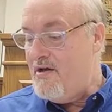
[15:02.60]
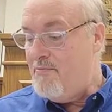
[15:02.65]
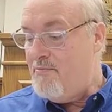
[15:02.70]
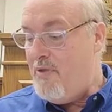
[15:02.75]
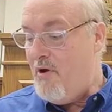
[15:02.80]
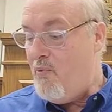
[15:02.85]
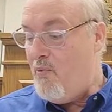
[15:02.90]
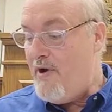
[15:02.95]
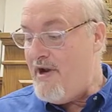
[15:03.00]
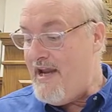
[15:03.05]

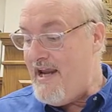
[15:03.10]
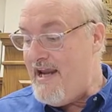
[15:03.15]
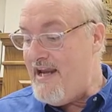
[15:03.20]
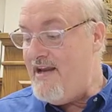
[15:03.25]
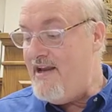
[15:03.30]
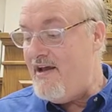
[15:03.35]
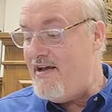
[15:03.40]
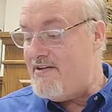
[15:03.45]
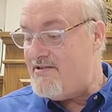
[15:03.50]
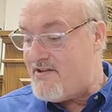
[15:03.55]
But when he
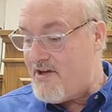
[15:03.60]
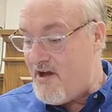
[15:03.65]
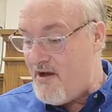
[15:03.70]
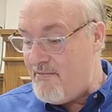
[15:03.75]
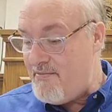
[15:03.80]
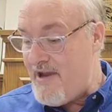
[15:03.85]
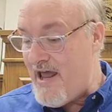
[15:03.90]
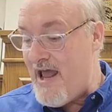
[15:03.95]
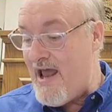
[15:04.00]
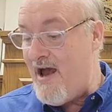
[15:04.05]
does
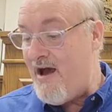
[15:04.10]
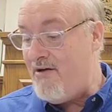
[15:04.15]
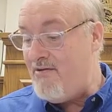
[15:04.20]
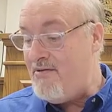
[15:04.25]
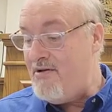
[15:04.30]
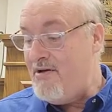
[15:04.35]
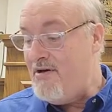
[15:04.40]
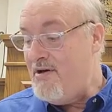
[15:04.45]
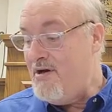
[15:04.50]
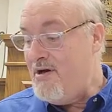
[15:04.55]
come
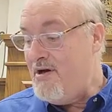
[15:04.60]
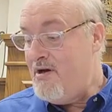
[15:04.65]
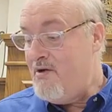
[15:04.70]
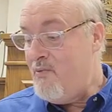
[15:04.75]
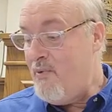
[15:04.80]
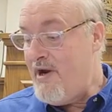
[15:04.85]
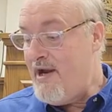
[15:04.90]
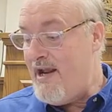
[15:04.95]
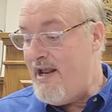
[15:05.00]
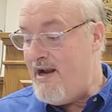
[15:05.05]
down,
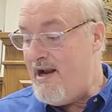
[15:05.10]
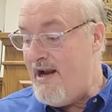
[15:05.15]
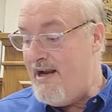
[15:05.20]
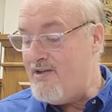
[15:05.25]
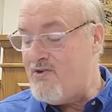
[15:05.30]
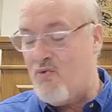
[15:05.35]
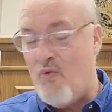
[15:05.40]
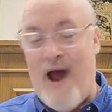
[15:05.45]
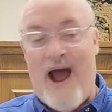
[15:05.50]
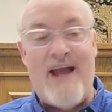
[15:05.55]
we get
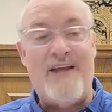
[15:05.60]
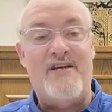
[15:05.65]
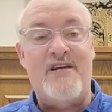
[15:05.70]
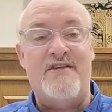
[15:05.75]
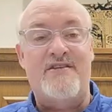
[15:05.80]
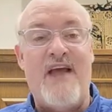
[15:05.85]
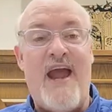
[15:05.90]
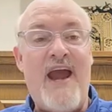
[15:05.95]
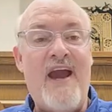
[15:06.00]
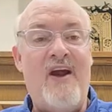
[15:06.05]
his
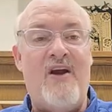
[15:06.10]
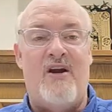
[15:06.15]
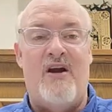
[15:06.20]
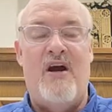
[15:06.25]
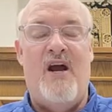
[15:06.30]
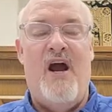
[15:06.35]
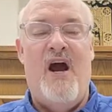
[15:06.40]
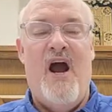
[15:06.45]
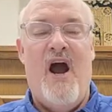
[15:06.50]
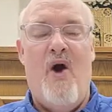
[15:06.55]
righteous
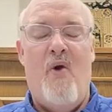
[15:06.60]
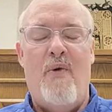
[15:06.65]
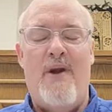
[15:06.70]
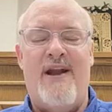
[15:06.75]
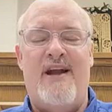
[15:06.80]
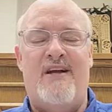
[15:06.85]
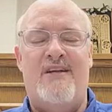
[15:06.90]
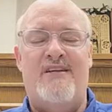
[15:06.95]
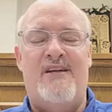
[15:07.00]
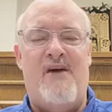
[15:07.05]
anger.
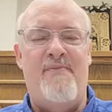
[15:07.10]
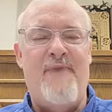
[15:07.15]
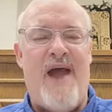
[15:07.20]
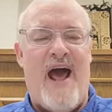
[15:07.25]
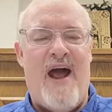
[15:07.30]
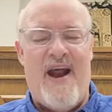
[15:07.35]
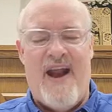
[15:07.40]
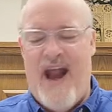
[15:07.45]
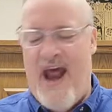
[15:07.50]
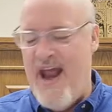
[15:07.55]
When he does come
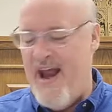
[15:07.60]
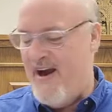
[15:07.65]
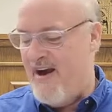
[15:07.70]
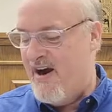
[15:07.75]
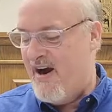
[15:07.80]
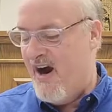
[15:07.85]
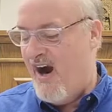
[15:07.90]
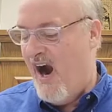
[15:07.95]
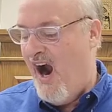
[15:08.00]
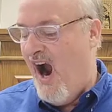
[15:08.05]
down in
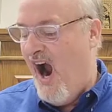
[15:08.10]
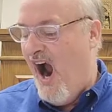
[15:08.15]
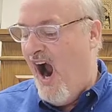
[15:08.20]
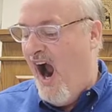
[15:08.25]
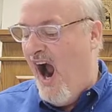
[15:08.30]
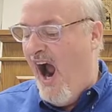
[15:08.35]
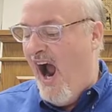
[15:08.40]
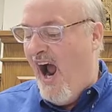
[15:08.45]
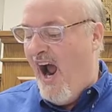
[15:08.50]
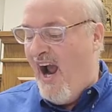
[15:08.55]
anger,
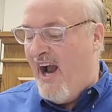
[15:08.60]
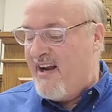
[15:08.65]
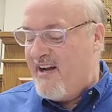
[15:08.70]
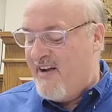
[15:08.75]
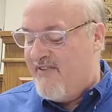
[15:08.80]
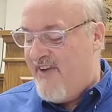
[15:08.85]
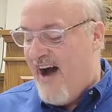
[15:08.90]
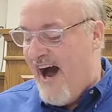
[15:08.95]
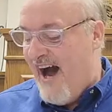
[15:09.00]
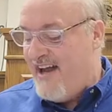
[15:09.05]

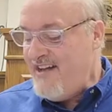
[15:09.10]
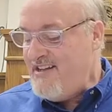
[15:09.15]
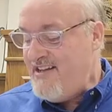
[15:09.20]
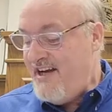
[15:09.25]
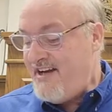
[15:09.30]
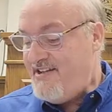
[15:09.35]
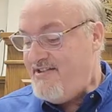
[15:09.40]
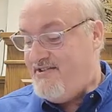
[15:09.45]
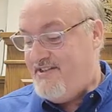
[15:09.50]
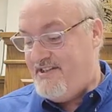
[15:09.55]
divine
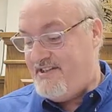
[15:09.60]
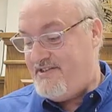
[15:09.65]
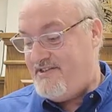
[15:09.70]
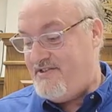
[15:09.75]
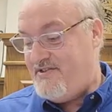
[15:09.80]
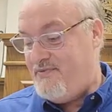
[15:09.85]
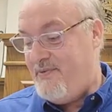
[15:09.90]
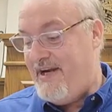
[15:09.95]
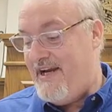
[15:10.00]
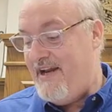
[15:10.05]

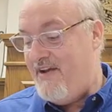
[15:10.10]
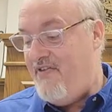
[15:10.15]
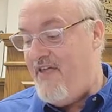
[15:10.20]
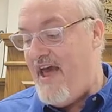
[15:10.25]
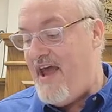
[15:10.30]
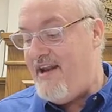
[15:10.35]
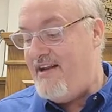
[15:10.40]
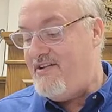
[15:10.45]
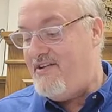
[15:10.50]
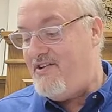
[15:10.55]
justice. We get
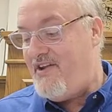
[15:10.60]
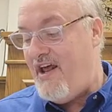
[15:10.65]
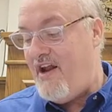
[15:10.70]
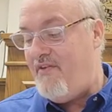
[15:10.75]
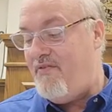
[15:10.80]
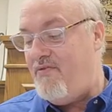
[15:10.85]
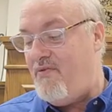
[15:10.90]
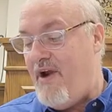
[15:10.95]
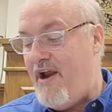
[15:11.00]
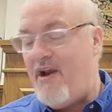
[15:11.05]
that instead
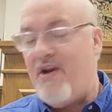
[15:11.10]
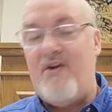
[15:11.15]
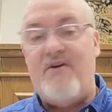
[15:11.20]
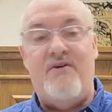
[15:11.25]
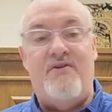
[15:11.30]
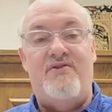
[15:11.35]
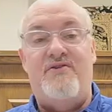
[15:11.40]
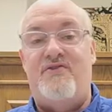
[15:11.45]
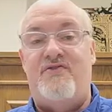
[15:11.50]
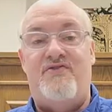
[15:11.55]
of
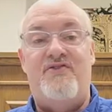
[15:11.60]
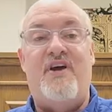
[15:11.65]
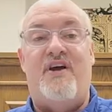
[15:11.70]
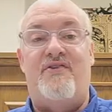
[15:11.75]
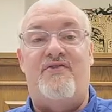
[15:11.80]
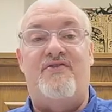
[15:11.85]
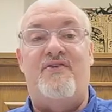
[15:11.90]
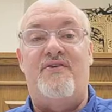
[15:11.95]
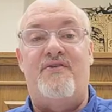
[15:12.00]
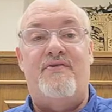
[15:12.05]
regular just
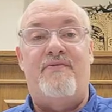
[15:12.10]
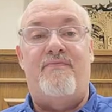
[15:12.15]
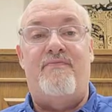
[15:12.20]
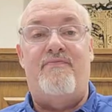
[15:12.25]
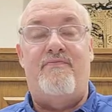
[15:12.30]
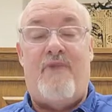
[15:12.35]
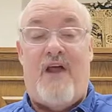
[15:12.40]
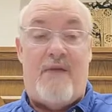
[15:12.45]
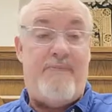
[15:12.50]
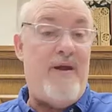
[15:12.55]
justice.
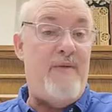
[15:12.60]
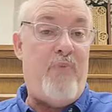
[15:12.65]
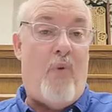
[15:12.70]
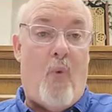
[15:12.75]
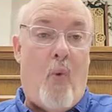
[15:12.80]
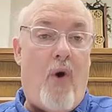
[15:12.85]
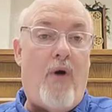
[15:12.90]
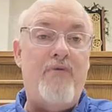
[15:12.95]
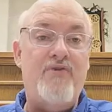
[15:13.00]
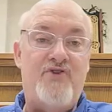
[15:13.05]
A lot of people
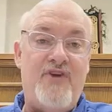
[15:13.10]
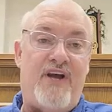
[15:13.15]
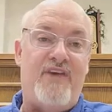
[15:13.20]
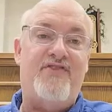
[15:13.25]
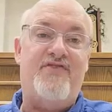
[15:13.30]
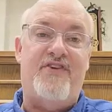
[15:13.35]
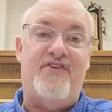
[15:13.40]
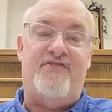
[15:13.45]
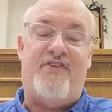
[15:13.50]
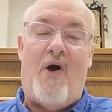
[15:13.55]
want
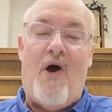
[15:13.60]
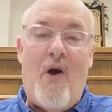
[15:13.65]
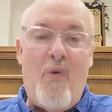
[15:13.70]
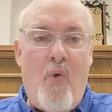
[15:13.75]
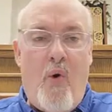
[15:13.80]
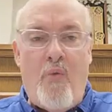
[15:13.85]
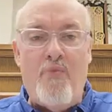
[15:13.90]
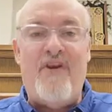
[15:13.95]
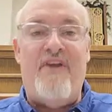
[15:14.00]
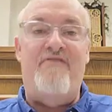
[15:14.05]
justice. No, I
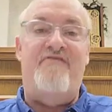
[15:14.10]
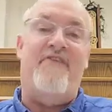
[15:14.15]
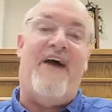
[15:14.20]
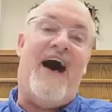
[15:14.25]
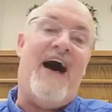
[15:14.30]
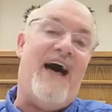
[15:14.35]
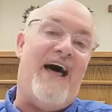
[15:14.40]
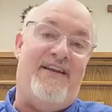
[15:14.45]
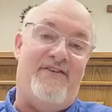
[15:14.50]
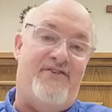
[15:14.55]
want
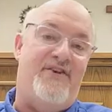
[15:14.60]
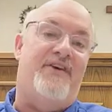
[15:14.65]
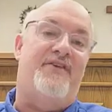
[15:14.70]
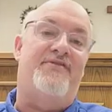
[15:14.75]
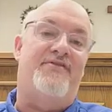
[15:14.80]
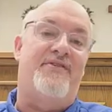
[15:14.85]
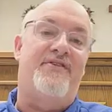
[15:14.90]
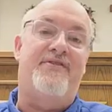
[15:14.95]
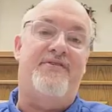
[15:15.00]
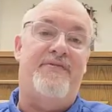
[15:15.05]
divine
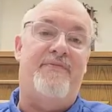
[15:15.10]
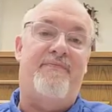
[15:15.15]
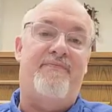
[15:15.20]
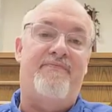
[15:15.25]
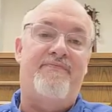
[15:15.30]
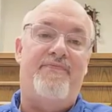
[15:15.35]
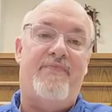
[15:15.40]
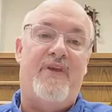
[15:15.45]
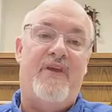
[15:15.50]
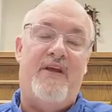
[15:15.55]
justice.
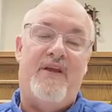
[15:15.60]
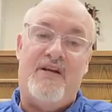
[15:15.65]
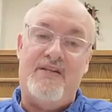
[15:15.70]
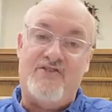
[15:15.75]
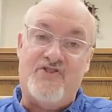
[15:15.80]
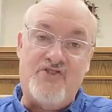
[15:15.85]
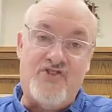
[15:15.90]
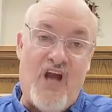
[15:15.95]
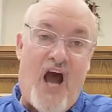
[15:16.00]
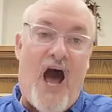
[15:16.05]

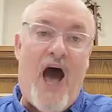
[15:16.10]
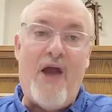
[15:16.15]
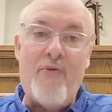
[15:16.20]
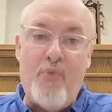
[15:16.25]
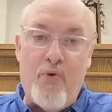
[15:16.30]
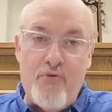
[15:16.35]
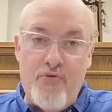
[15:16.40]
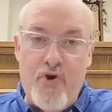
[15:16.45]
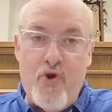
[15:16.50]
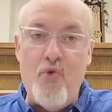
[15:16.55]
Because God
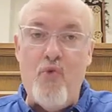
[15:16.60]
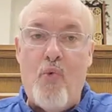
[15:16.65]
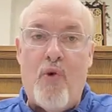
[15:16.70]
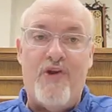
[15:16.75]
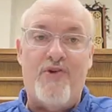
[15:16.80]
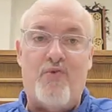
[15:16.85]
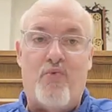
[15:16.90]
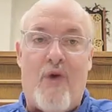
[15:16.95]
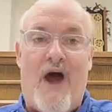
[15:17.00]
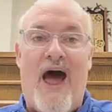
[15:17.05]
will do
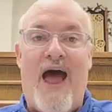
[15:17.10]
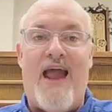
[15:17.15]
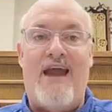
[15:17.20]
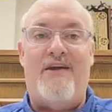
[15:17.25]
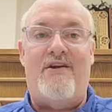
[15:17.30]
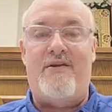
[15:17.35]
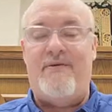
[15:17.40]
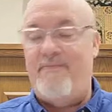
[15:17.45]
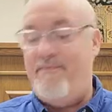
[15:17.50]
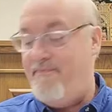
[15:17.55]
what's
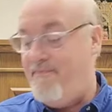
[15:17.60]
right,